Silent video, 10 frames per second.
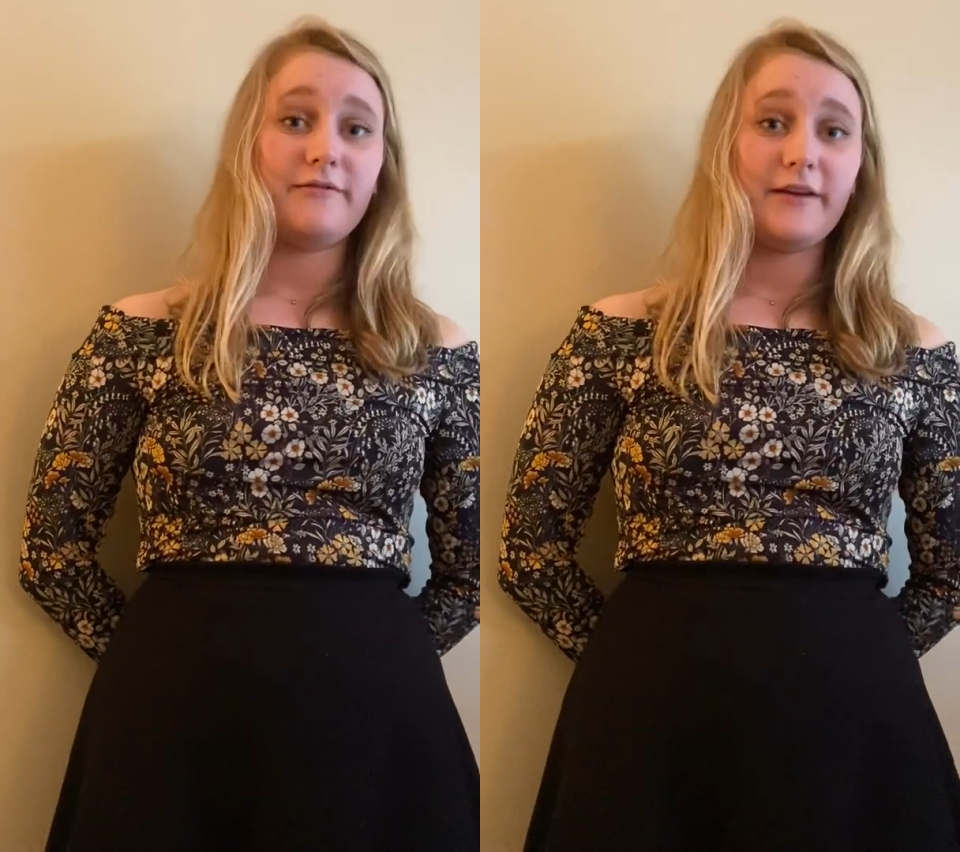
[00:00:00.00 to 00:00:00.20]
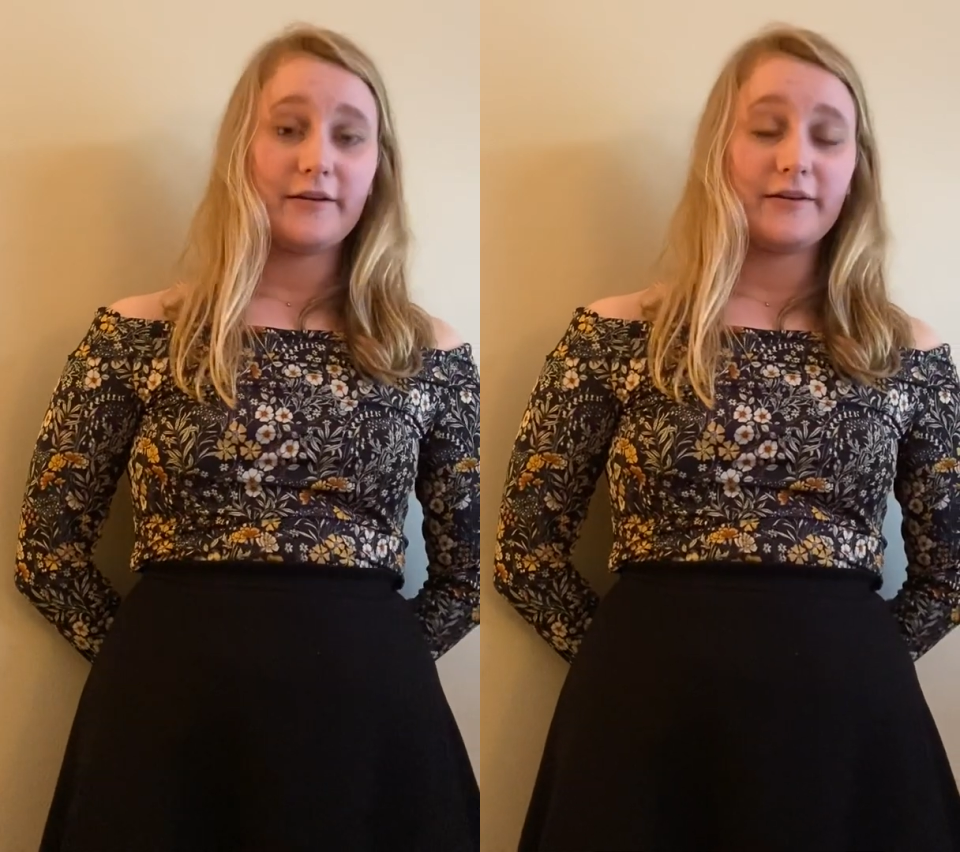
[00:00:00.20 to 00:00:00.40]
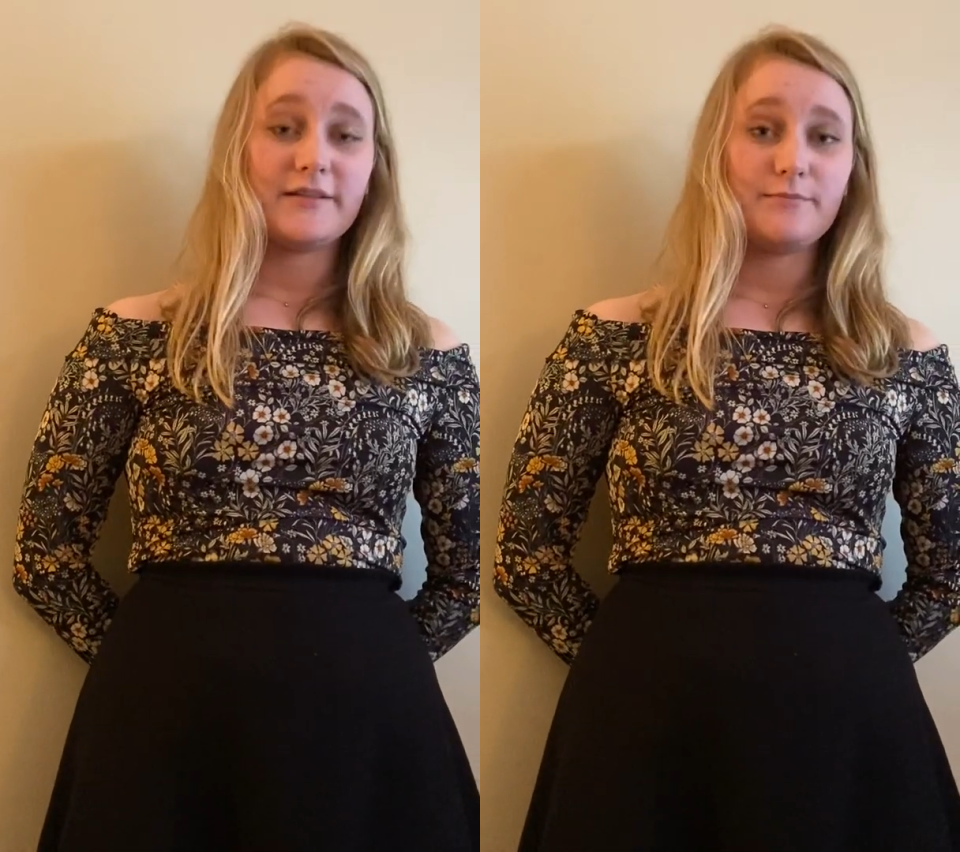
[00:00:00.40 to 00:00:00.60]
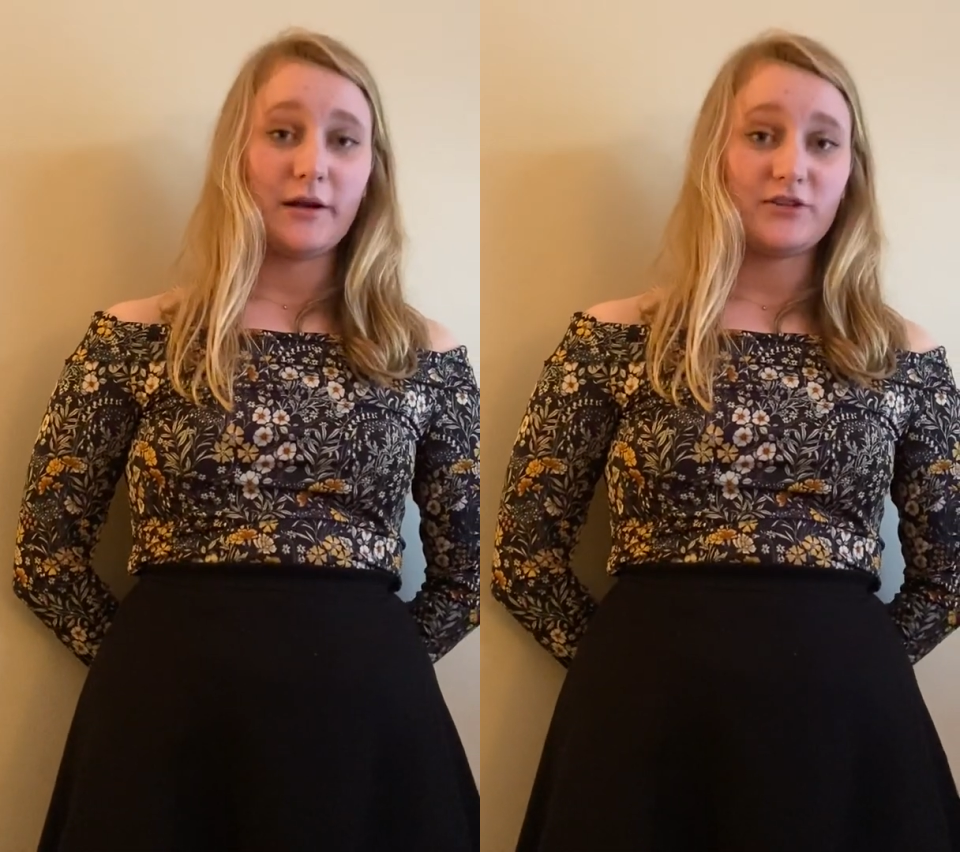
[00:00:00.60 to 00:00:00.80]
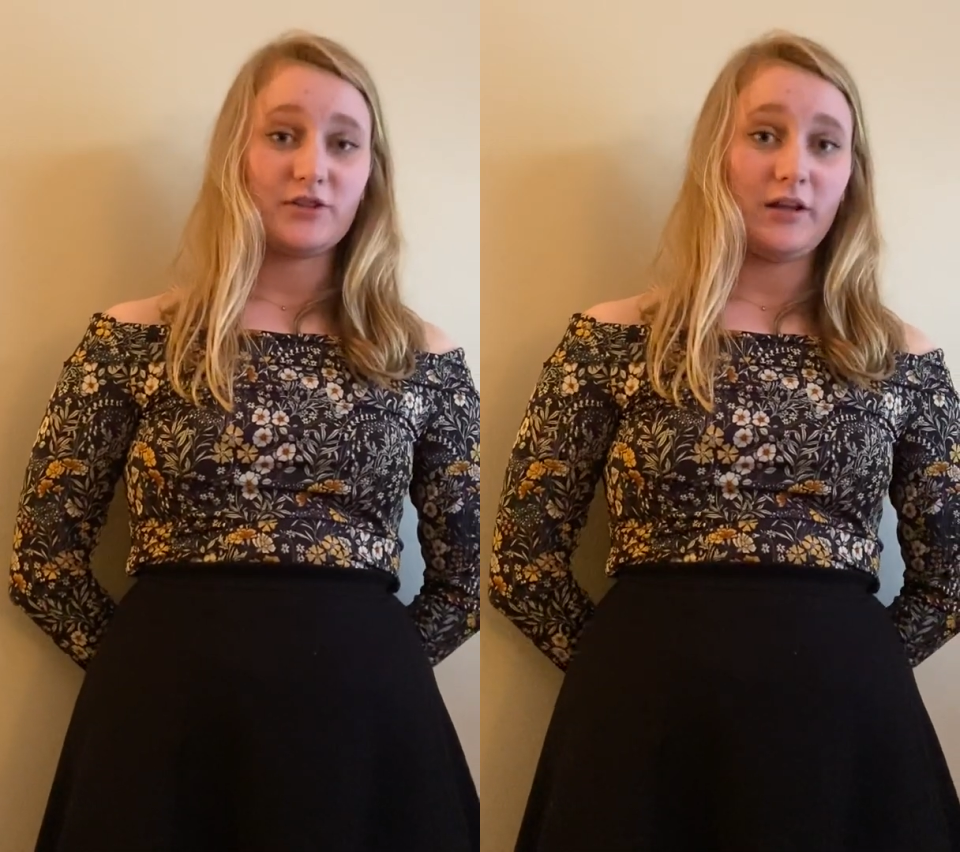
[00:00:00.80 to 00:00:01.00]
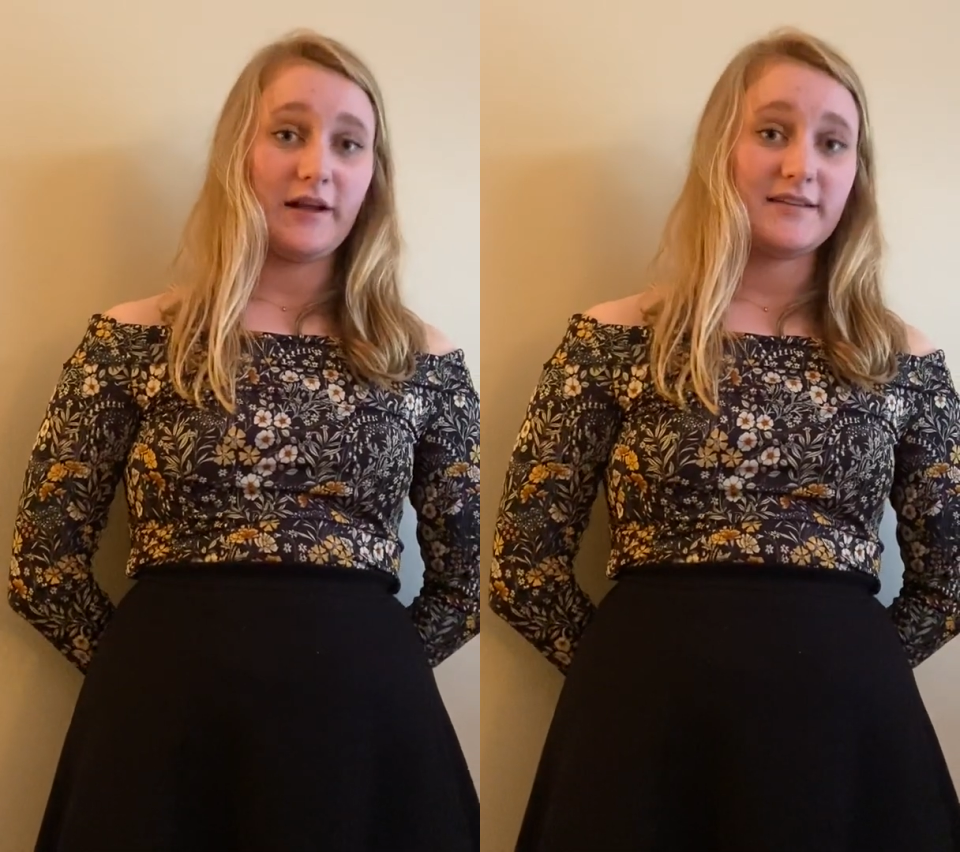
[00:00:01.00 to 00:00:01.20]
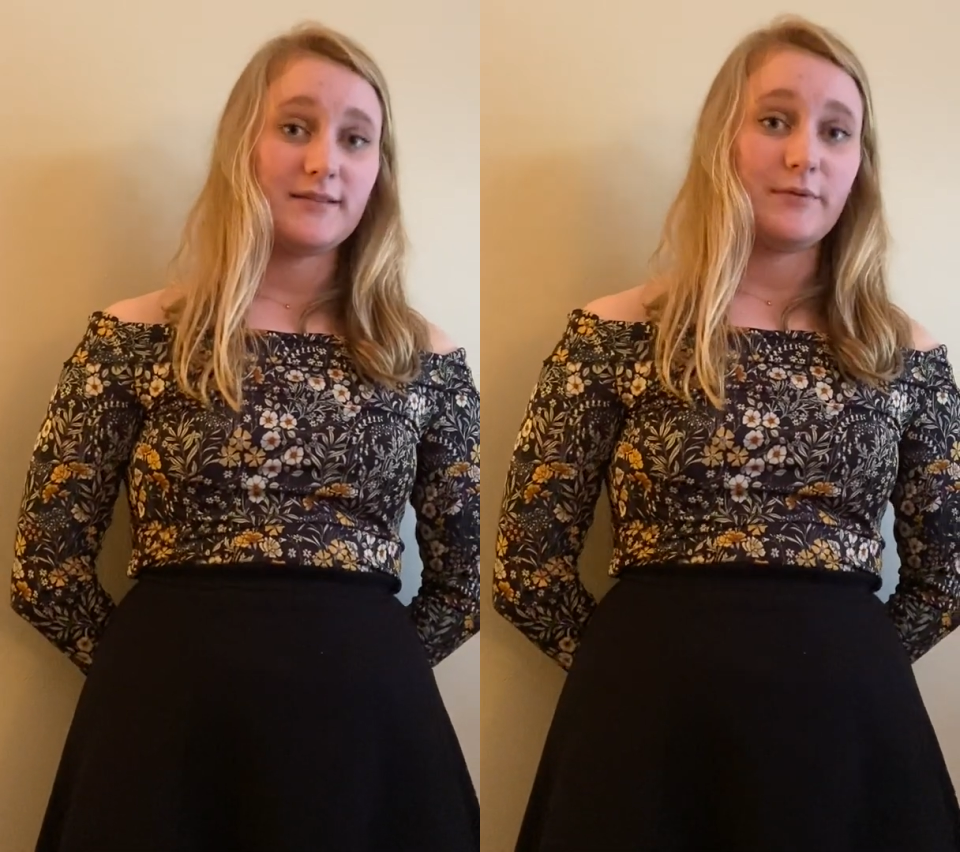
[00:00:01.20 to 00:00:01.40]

very specialized